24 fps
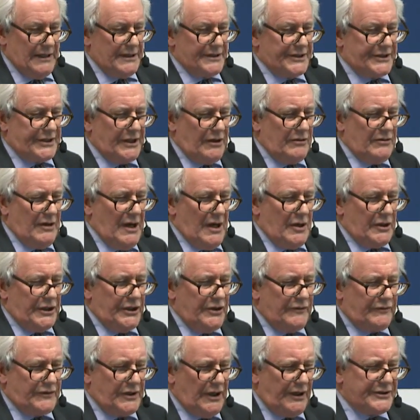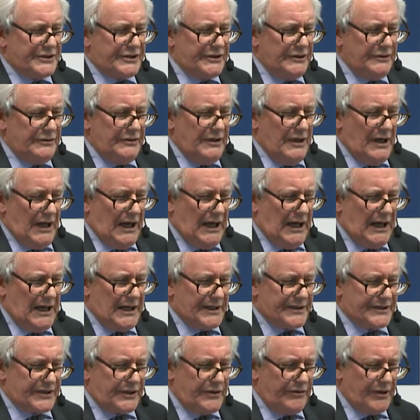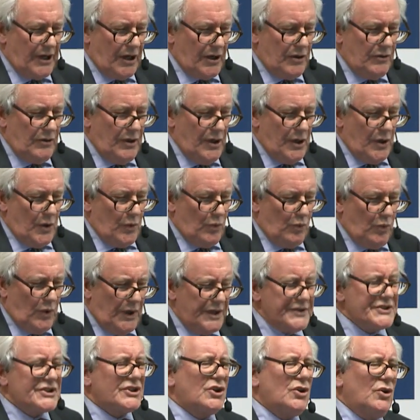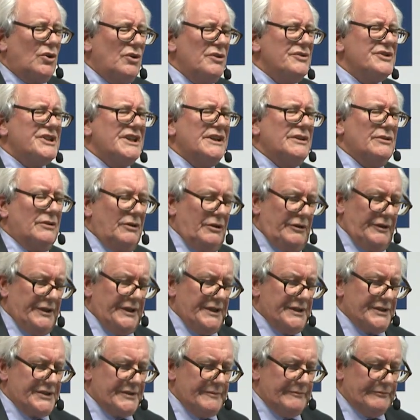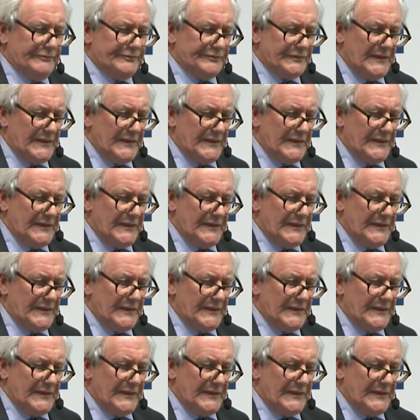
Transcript: So you've got to ask, you know, what's causing all this?